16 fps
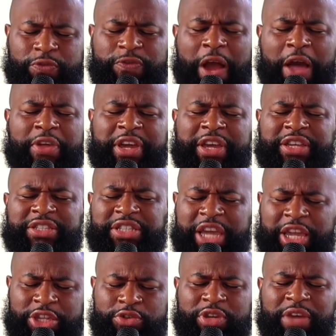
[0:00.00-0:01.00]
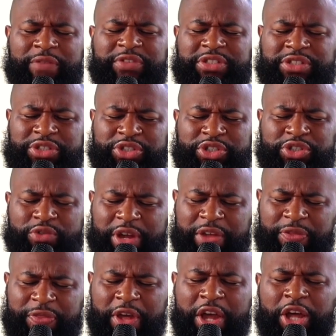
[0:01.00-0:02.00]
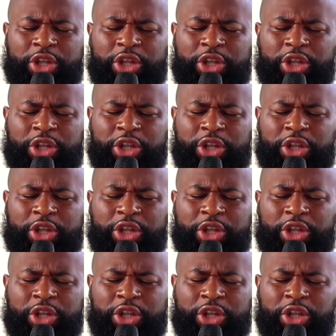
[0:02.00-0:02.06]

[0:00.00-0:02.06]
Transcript: Father, continue to give us the strength.